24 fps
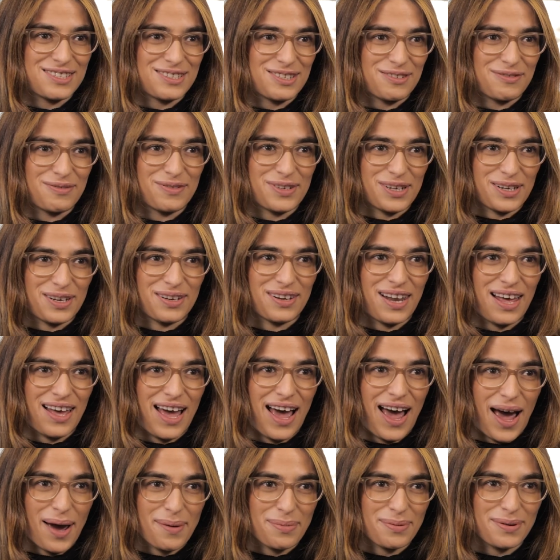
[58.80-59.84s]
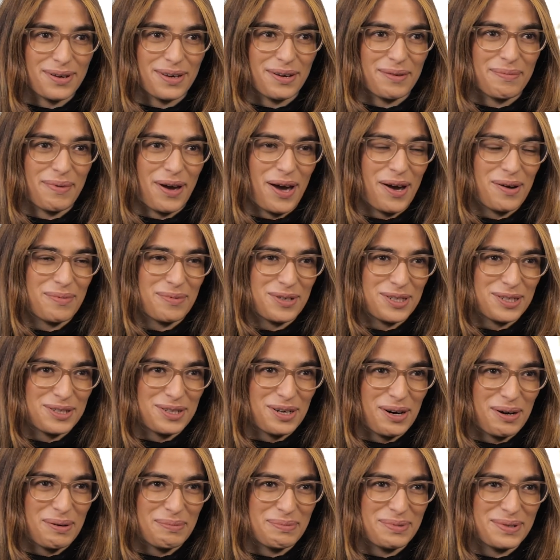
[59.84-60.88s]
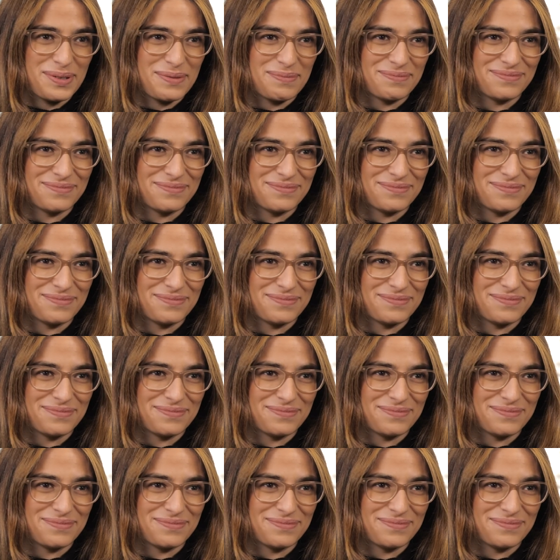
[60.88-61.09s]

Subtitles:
to feel happy about my job.